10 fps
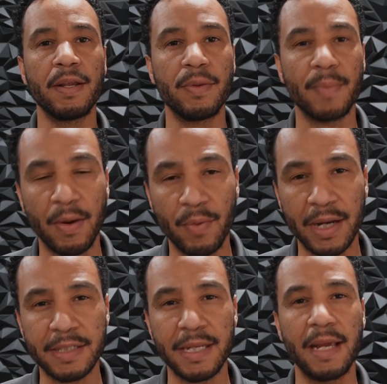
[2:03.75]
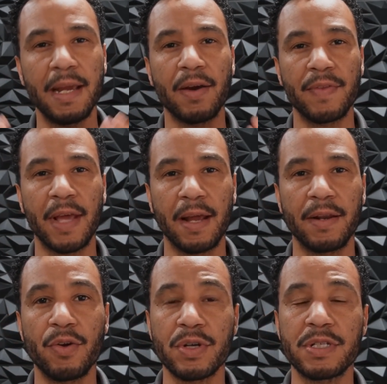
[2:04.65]
You might want to take care of that
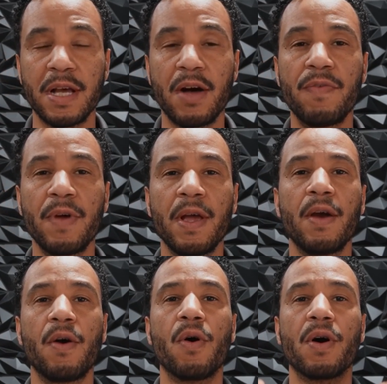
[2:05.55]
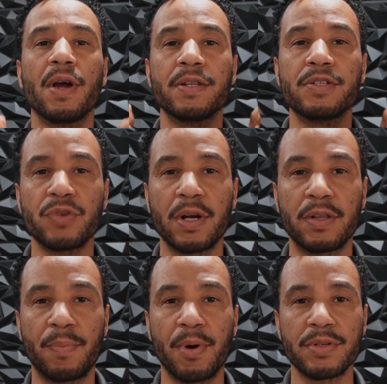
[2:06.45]
yourself, or instruct
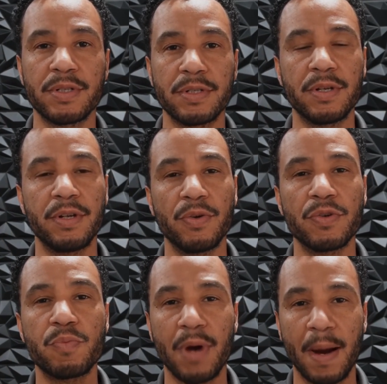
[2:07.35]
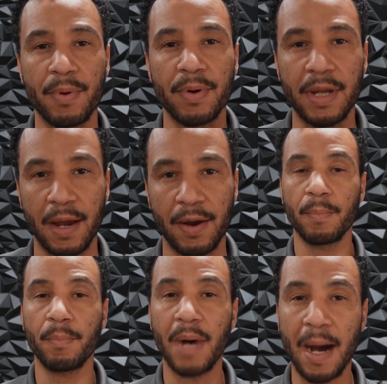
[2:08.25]
the person to use proper care.
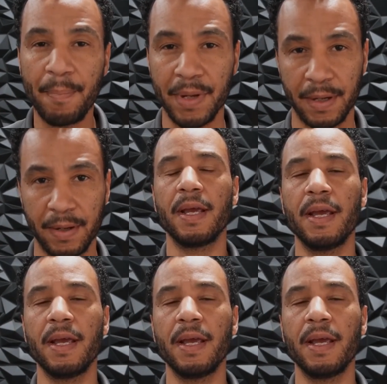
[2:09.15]
Mopping.